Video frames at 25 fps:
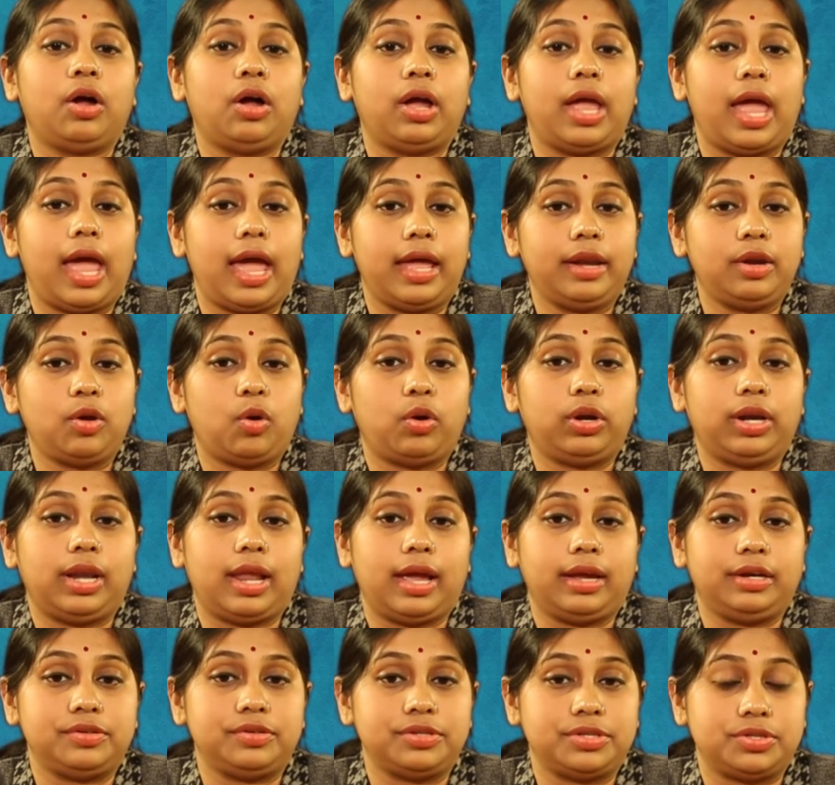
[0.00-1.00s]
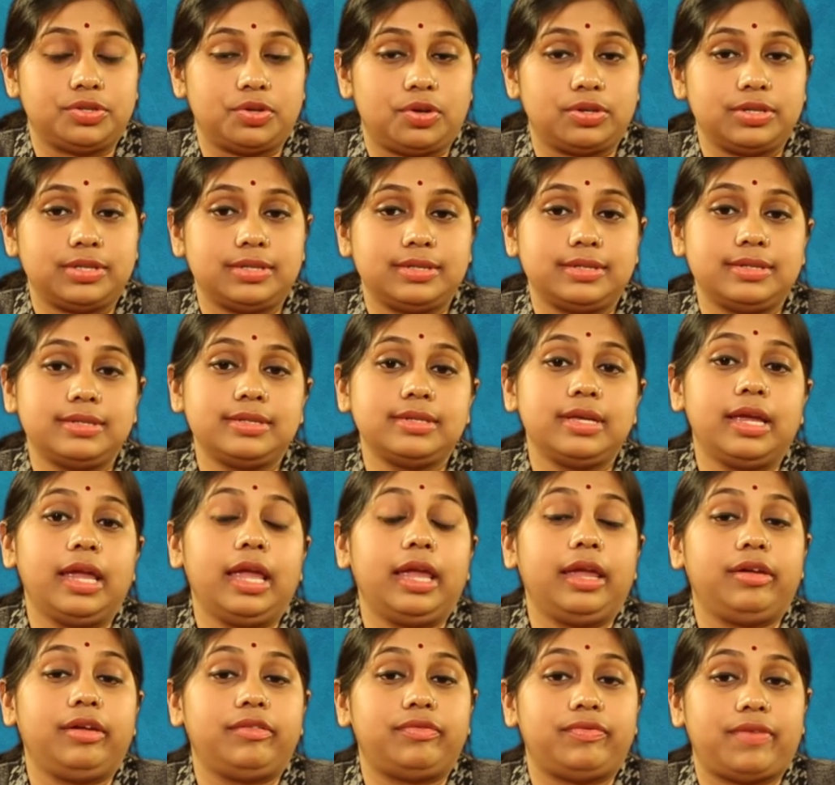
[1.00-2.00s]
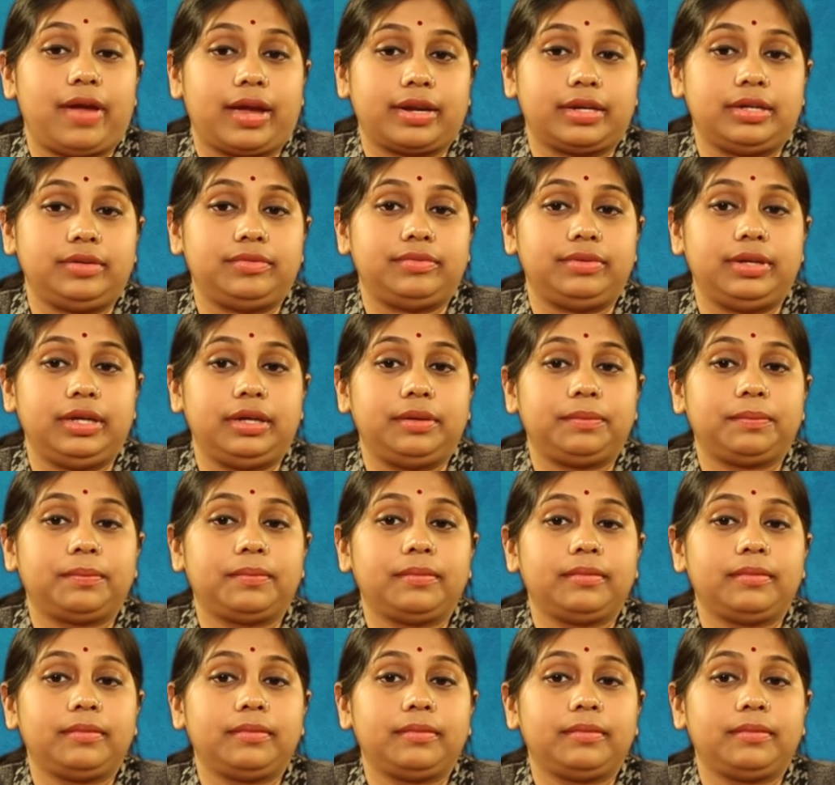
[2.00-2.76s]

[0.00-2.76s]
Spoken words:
and online resources effectively.